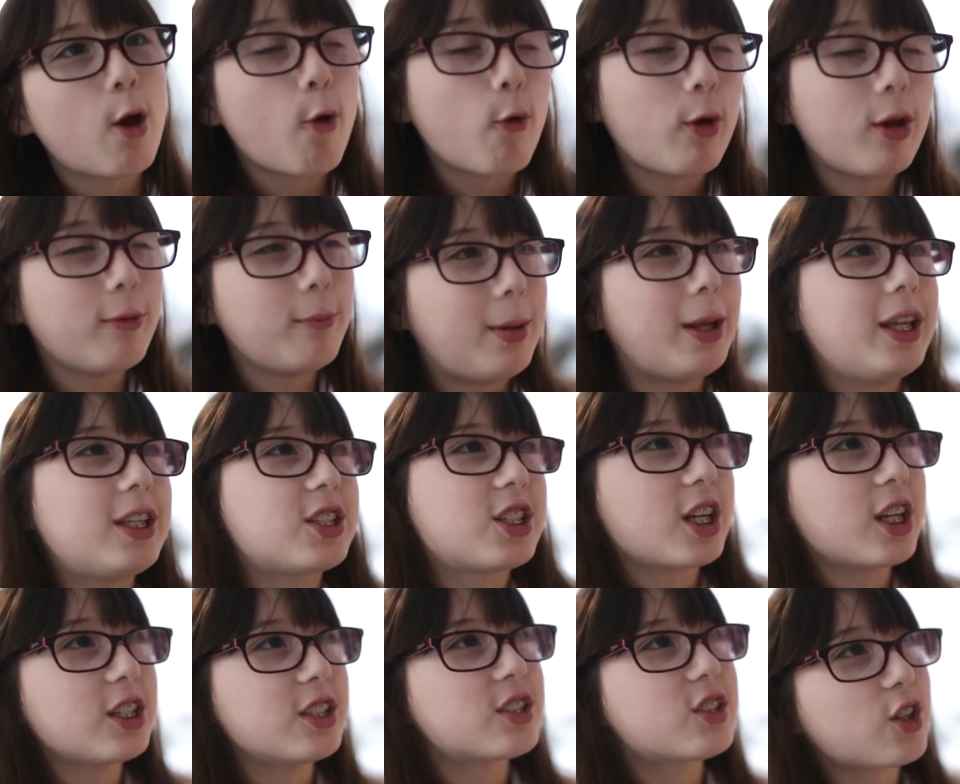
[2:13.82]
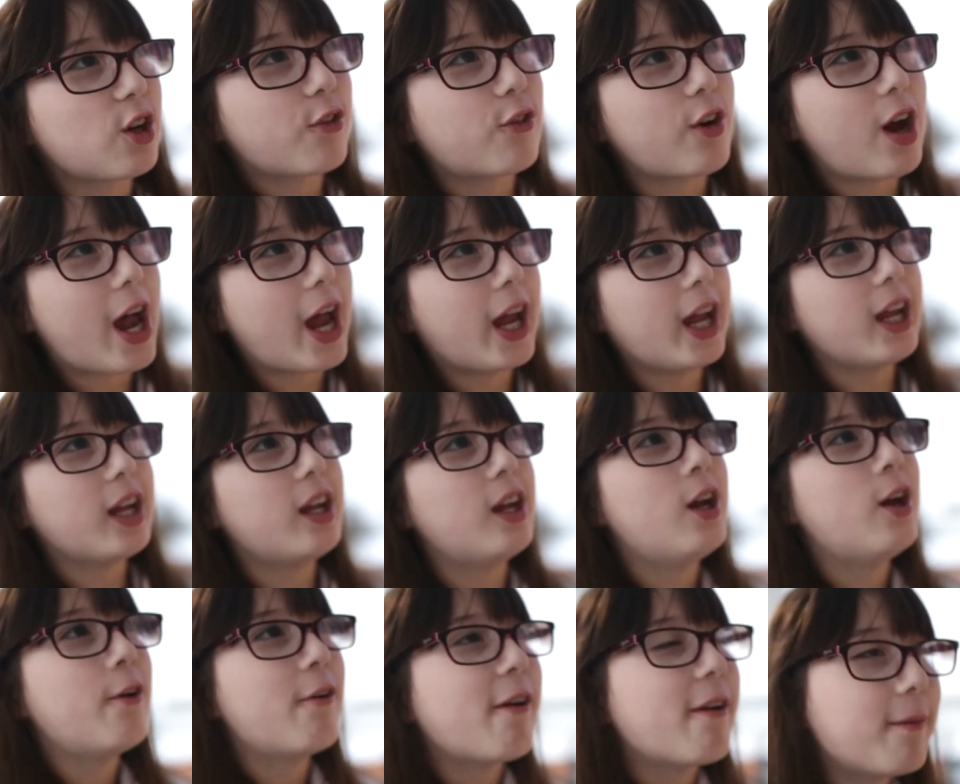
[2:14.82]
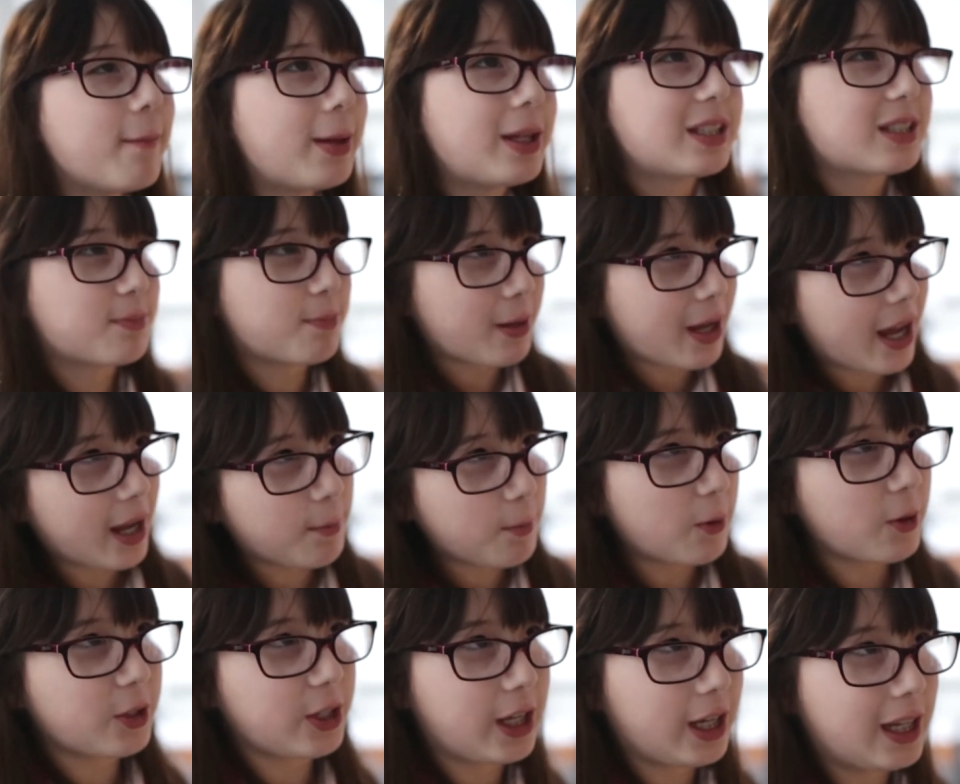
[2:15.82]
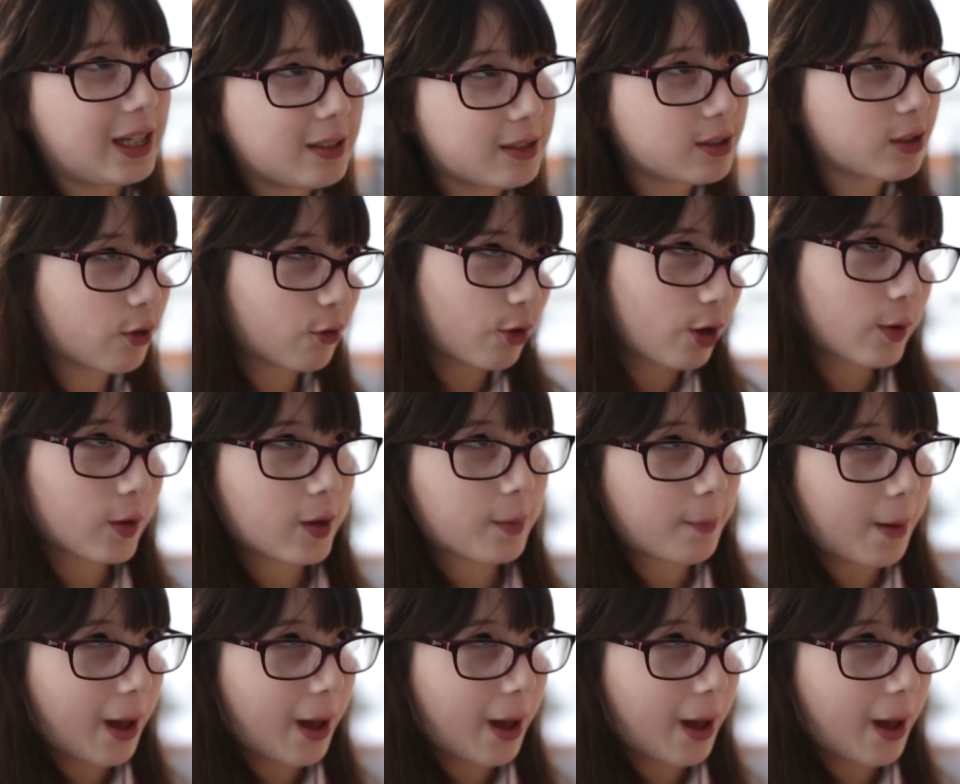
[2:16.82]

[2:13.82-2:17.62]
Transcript: we made chicken stir fry we made spaghetti bolognese, fruit